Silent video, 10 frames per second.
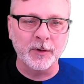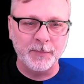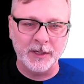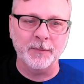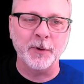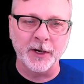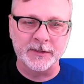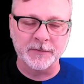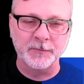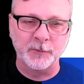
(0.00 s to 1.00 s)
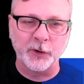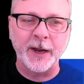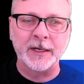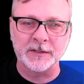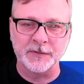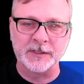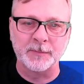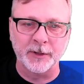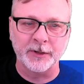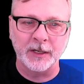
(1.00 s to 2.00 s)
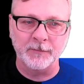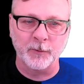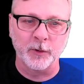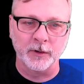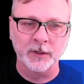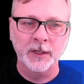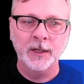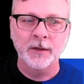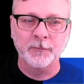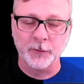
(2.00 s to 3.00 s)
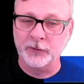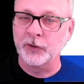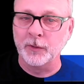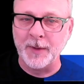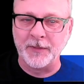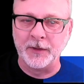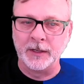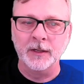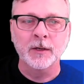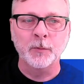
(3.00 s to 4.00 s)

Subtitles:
to be the periods of greatest visibility for the drone method,